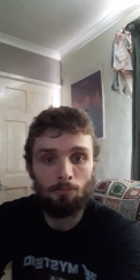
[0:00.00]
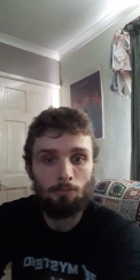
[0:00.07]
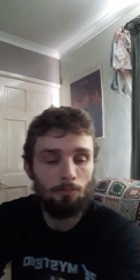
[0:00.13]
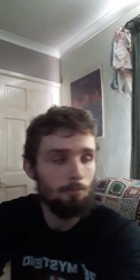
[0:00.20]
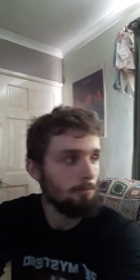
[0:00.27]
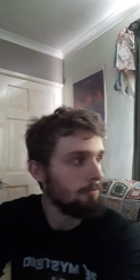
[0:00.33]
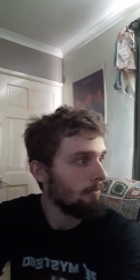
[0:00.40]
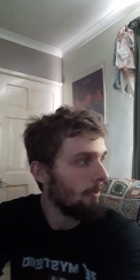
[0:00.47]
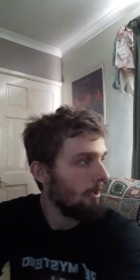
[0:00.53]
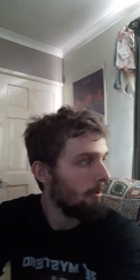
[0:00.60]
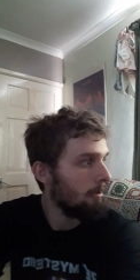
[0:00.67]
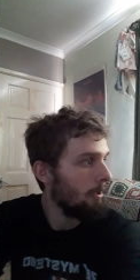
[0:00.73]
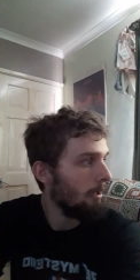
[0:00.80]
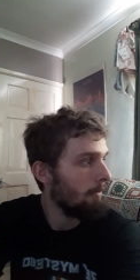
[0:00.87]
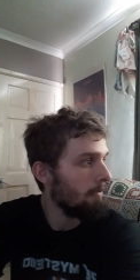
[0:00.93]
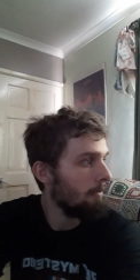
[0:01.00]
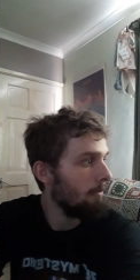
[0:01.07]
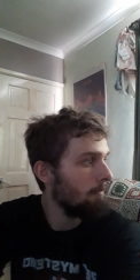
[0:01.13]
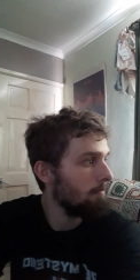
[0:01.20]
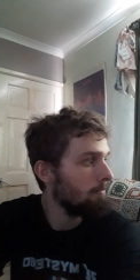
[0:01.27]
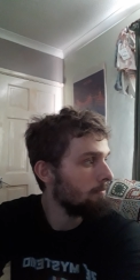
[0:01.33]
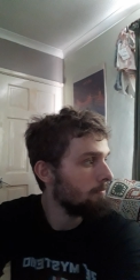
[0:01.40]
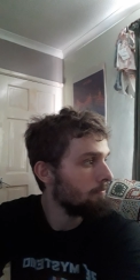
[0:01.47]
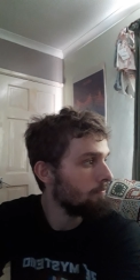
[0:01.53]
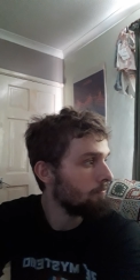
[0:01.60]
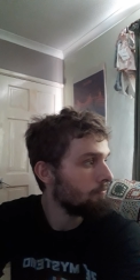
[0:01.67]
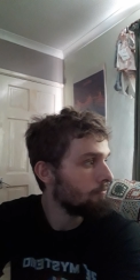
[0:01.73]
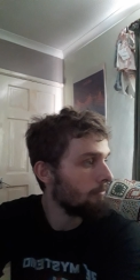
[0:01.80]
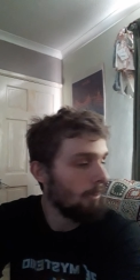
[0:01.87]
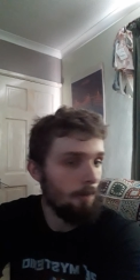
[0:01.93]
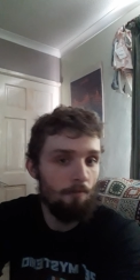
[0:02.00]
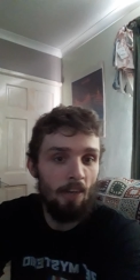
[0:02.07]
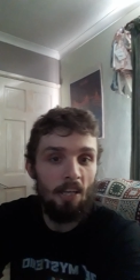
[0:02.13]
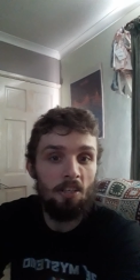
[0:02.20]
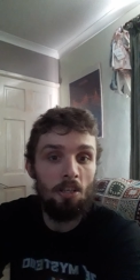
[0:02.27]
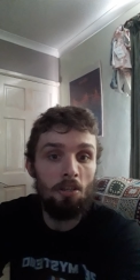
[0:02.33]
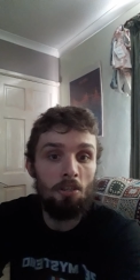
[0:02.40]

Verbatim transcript: They do Unit 10. They do